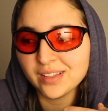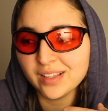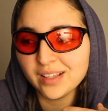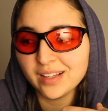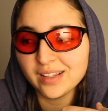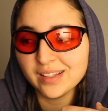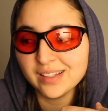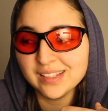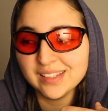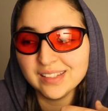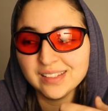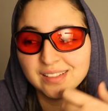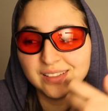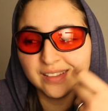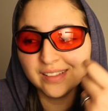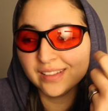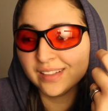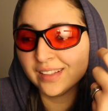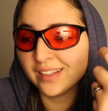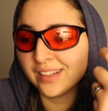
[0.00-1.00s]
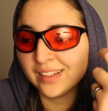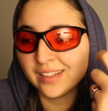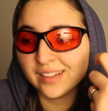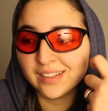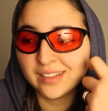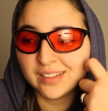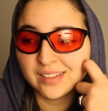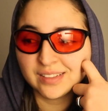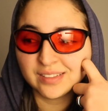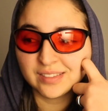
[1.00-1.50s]
I
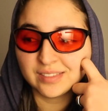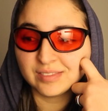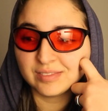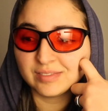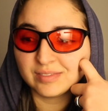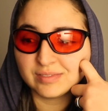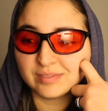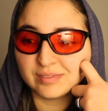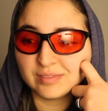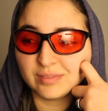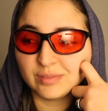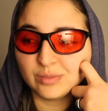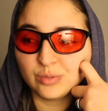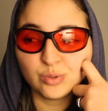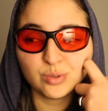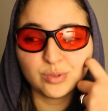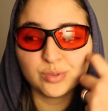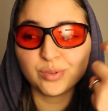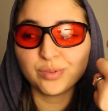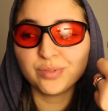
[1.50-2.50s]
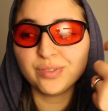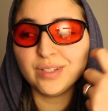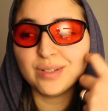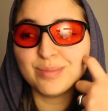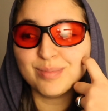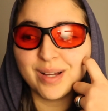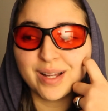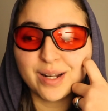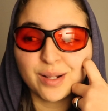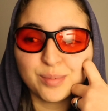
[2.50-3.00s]
used to feel
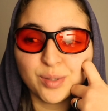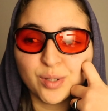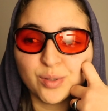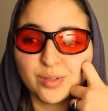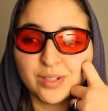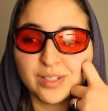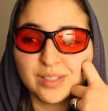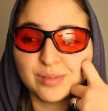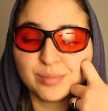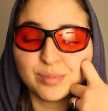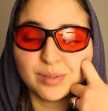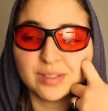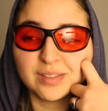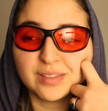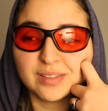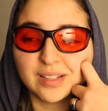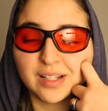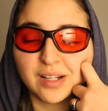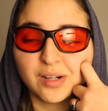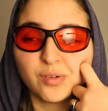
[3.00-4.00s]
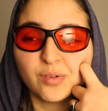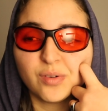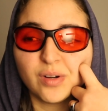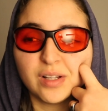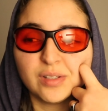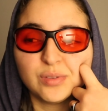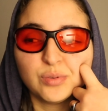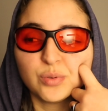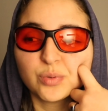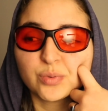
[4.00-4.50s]
bad about it, but now
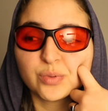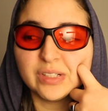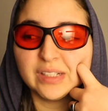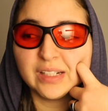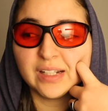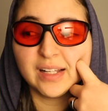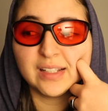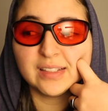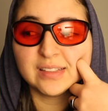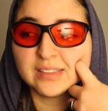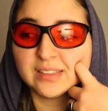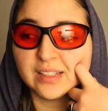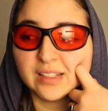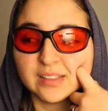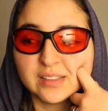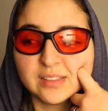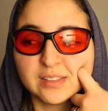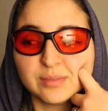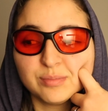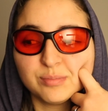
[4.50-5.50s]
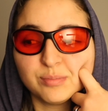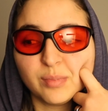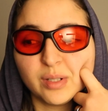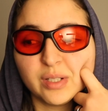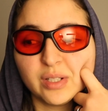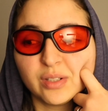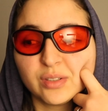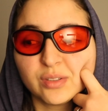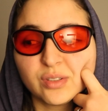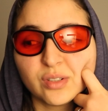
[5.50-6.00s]
I do realize that
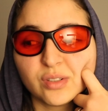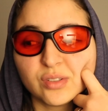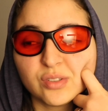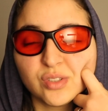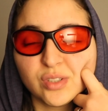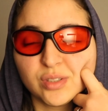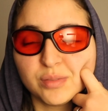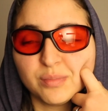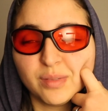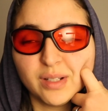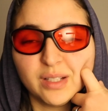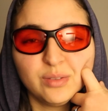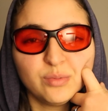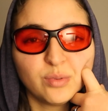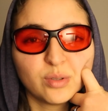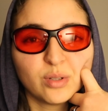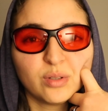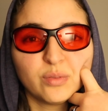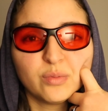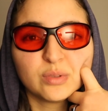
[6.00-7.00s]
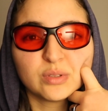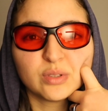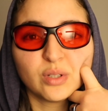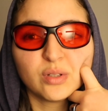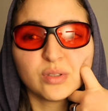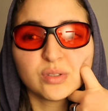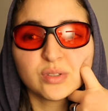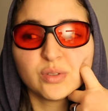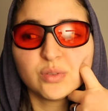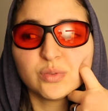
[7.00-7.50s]
my unconscious mind was
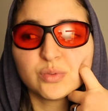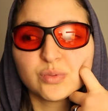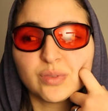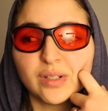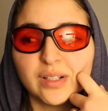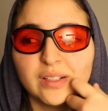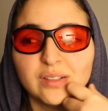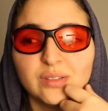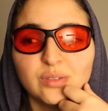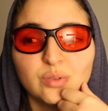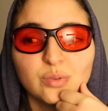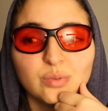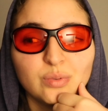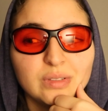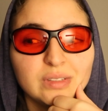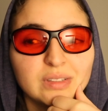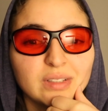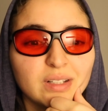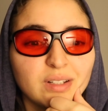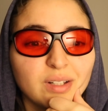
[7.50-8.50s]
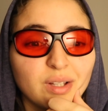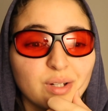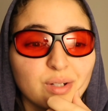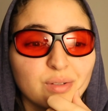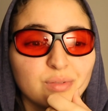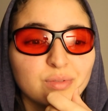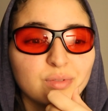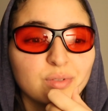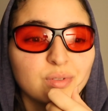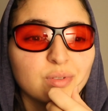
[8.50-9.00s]
also doing a lot
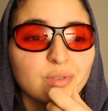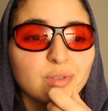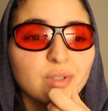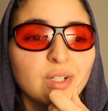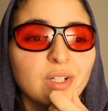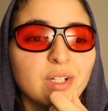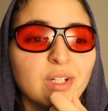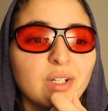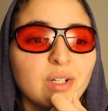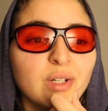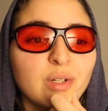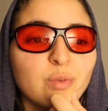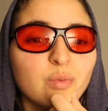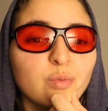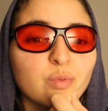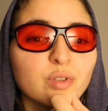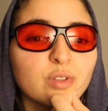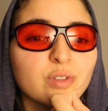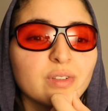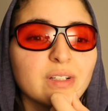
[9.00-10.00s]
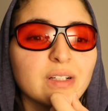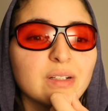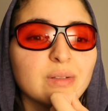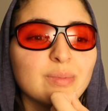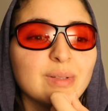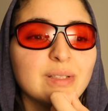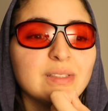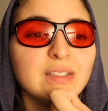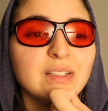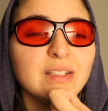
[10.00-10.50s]
of the work, and
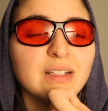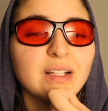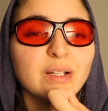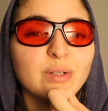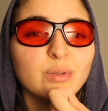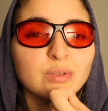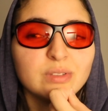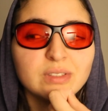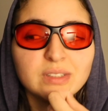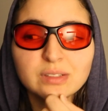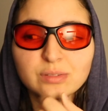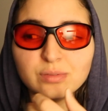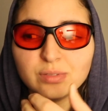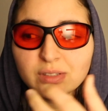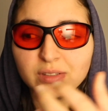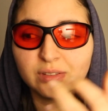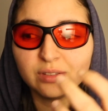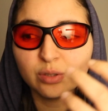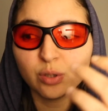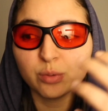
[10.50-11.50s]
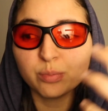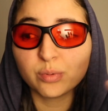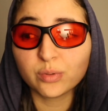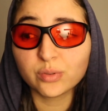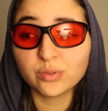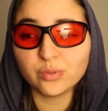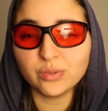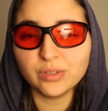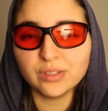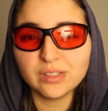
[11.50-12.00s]
basically I was giving the
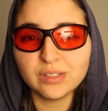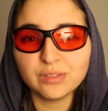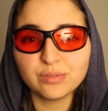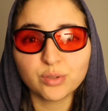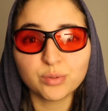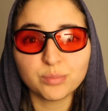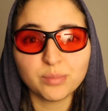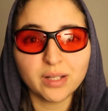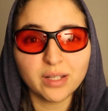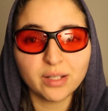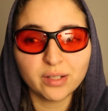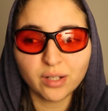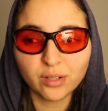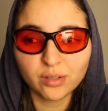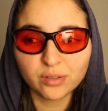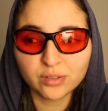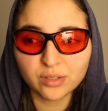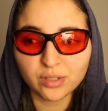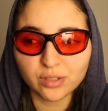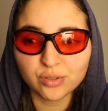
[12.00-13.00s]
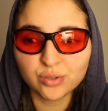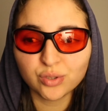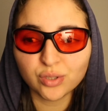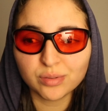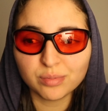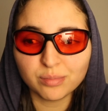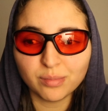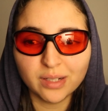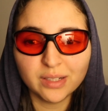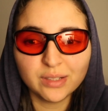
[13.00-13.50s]
opportunity for my
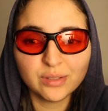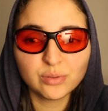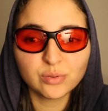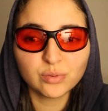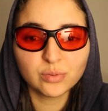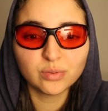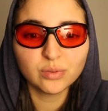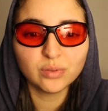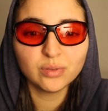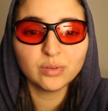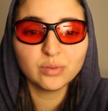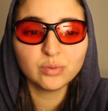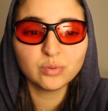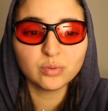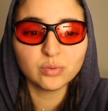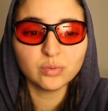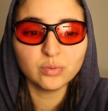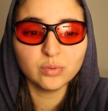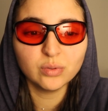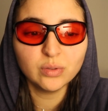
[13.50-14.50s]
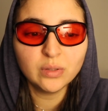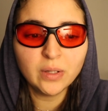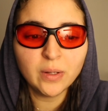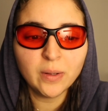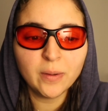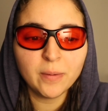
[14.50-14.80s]
unconscious mind to